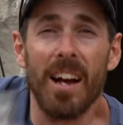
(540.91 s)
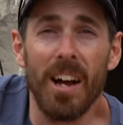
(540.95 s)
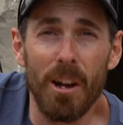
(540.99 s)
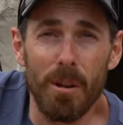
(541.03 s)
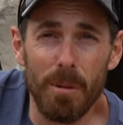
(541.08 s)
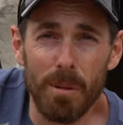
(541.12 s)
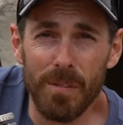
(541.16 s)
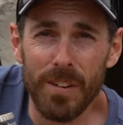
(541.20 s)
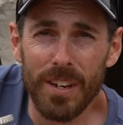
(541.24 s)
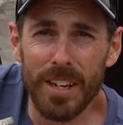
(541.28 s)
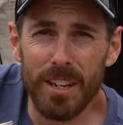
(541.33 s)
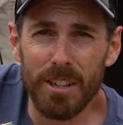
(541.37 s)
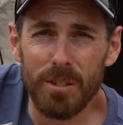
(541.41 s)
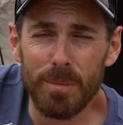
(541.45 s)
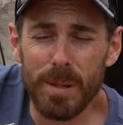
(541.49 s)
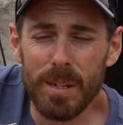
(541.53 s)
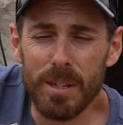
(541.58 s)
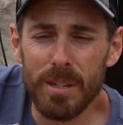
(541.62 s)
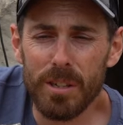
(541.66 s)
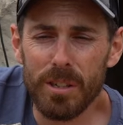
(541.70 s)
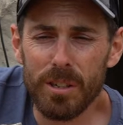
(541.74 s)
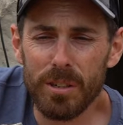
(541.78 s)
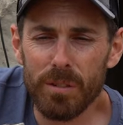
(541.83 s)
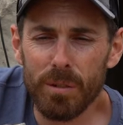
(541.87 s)
Hope the video's
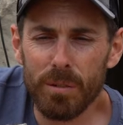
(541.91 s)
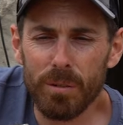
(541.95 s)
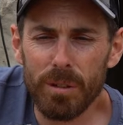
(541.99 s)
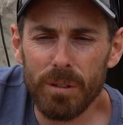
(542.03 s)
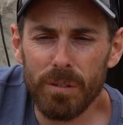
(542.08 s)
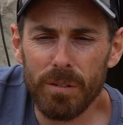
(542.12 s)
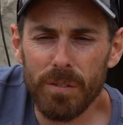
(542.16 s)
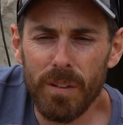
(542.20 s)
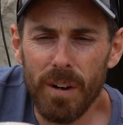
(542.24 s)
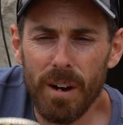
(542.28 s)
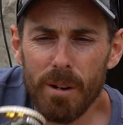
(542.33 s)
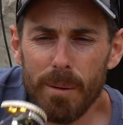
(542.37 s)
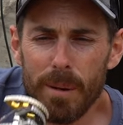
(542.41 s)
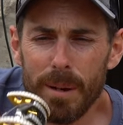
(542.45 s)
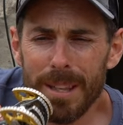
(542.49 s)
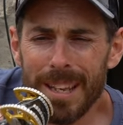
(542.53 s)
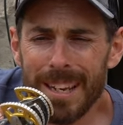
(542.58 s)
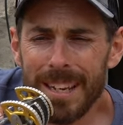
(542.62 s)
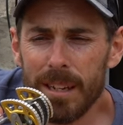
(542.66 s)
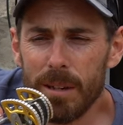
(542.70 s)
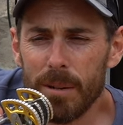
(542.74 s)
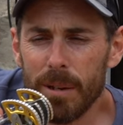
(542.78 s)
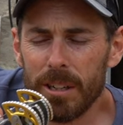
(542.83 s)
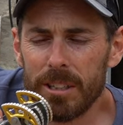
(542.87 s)
been useful. Do fire away with
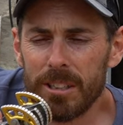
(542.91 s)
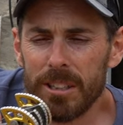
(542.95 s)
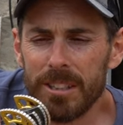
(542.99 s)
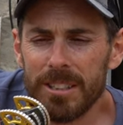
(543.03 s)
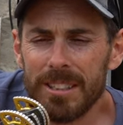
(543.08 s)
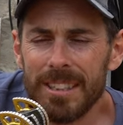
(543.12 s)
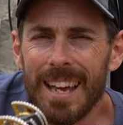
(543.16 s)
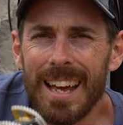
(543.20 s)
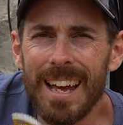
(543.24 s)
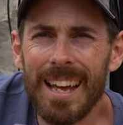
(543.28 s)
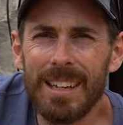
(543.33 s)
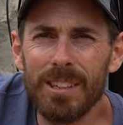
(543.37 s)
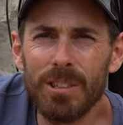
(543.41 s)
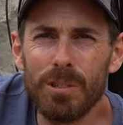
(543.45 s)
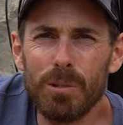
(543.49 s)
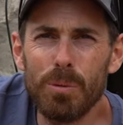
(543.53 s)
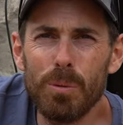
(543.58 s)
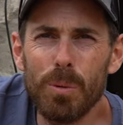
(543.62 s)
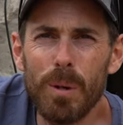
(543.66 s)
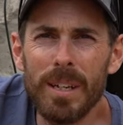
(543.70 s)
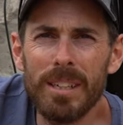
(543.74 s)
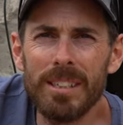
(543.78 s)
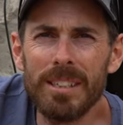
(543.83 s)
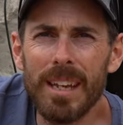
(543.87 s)
any questions as
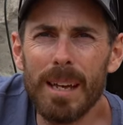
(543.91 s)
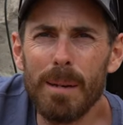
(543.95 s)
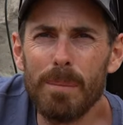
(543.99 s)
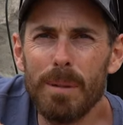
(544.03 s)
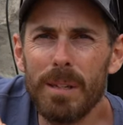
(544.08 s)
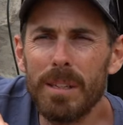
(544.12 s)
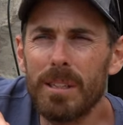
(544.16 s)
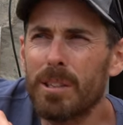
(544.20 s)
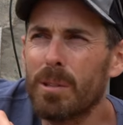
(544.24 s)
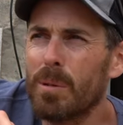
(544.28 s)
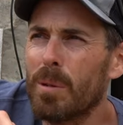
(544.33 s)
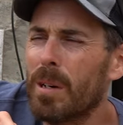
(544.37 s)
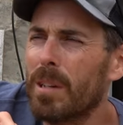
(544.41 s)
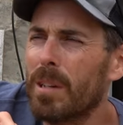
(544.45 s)
always. Happy to